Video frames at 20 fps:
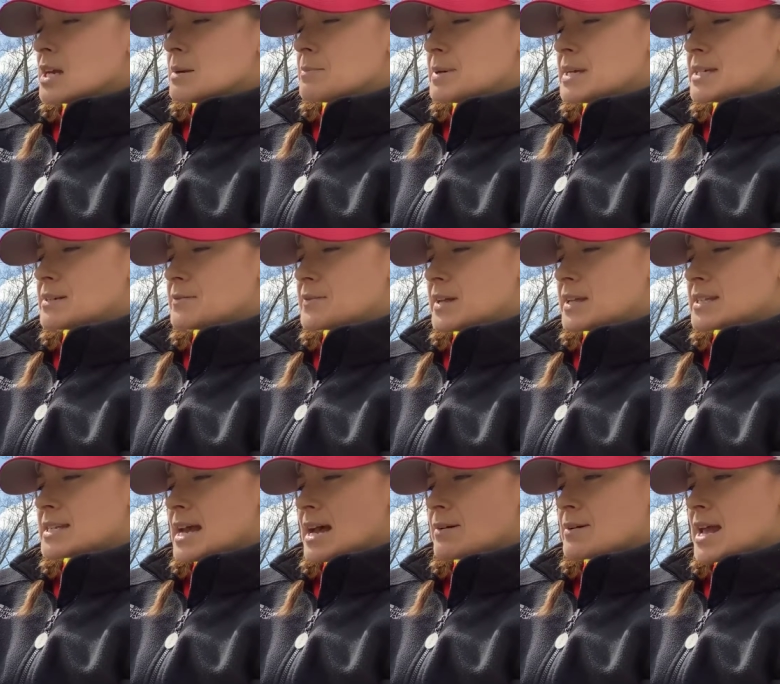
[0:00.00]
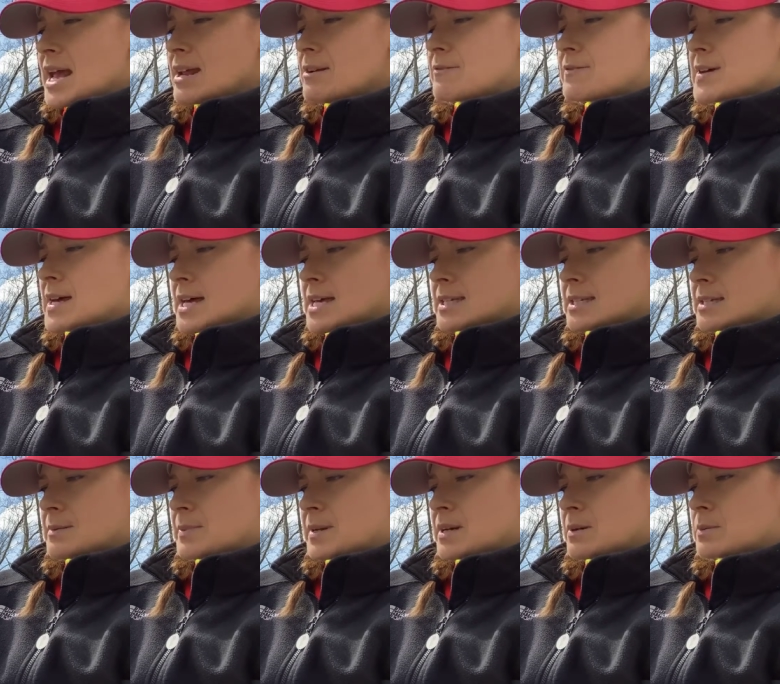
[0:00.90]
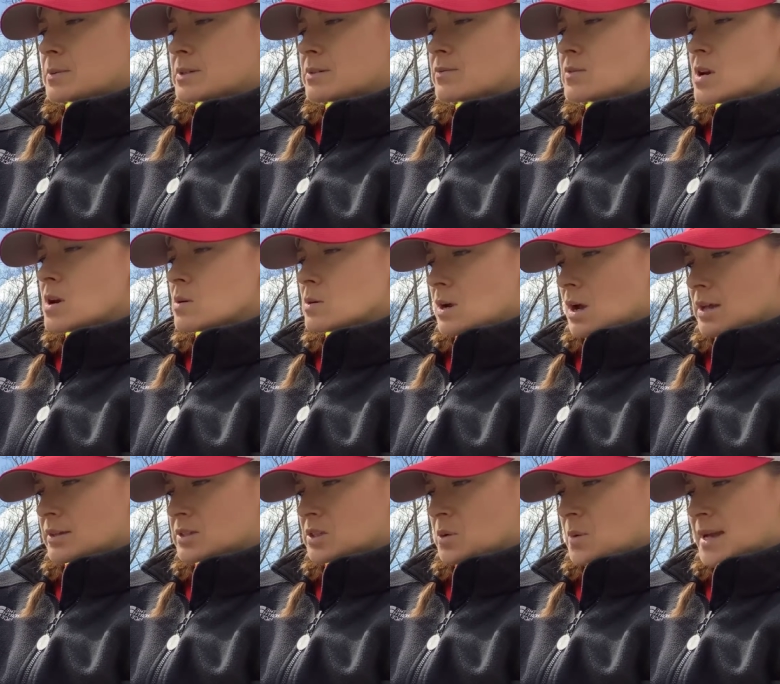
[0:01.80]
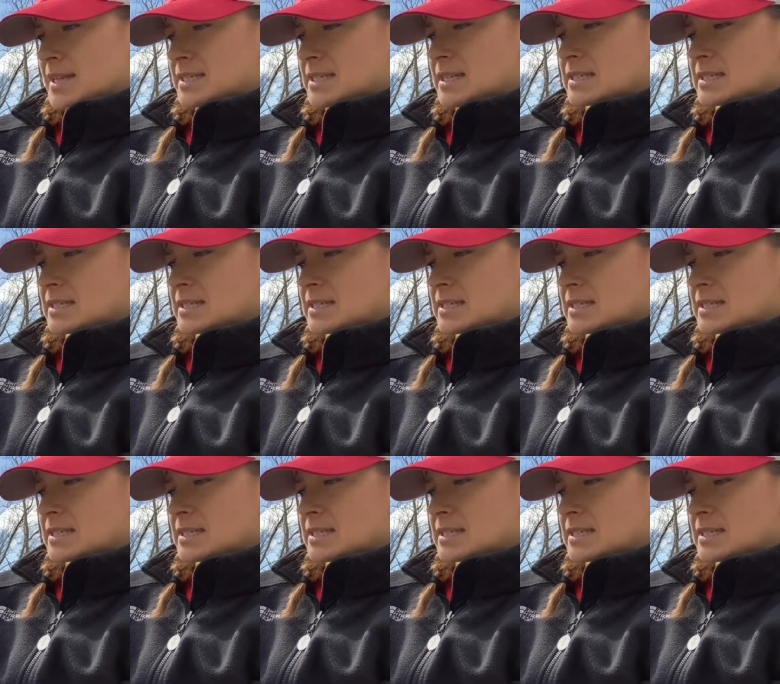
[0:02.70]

Peter fell down head first, but it was of no consequence,